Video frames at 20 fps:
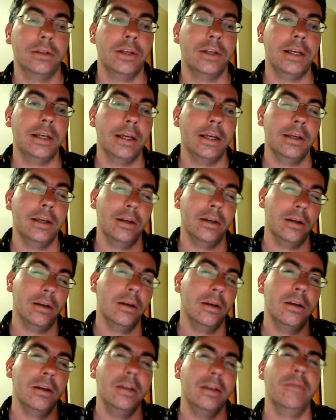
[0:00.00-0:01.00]
So you get
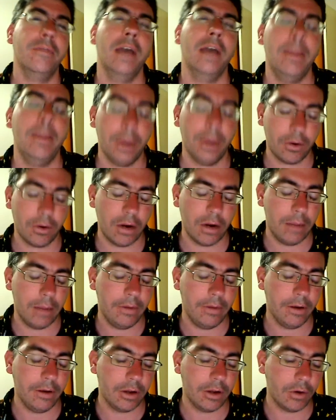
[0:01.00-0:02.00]
your vapour
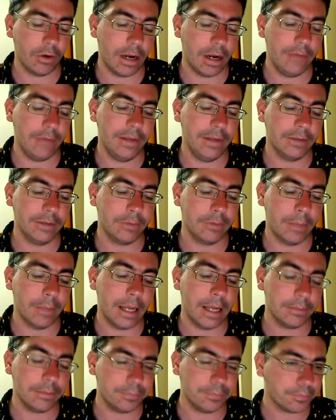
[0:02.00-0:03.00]
cravings
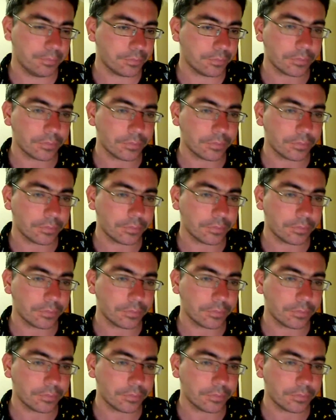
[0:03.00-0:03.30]
from that.